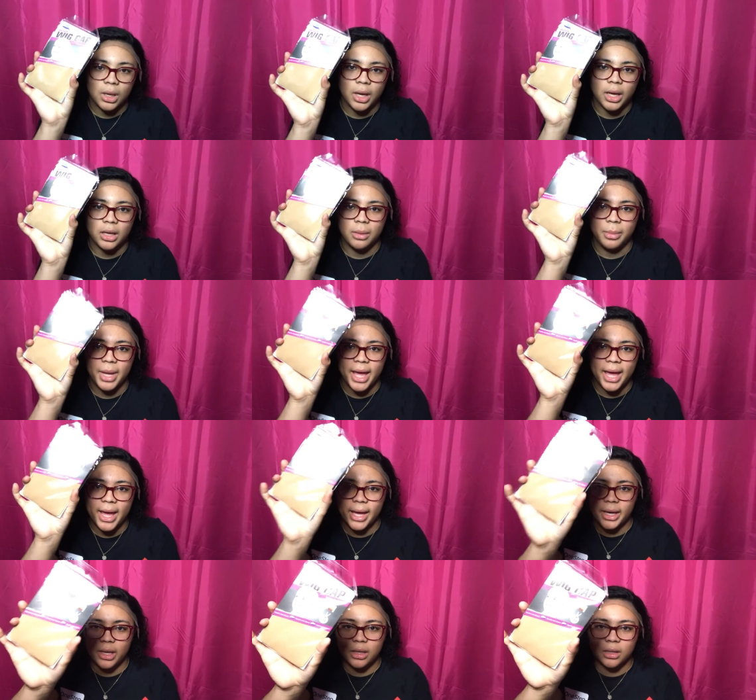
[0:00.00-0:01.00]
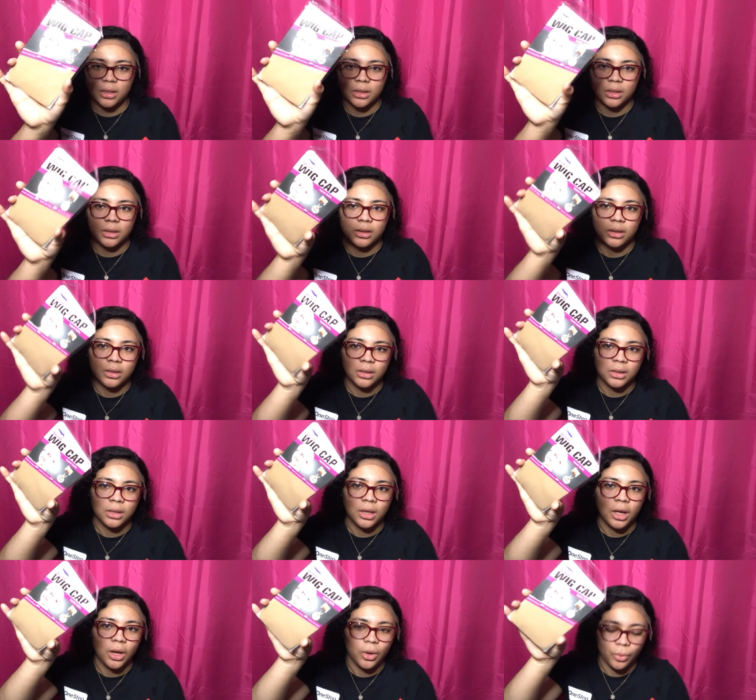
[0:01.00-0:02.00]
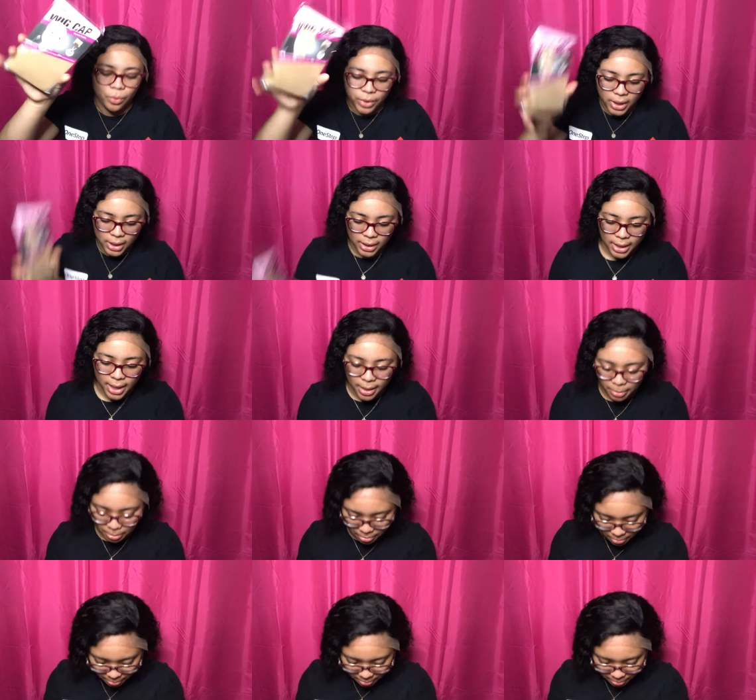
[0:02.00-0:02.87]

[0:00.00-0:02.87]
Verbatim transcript: In the bag, wig cap,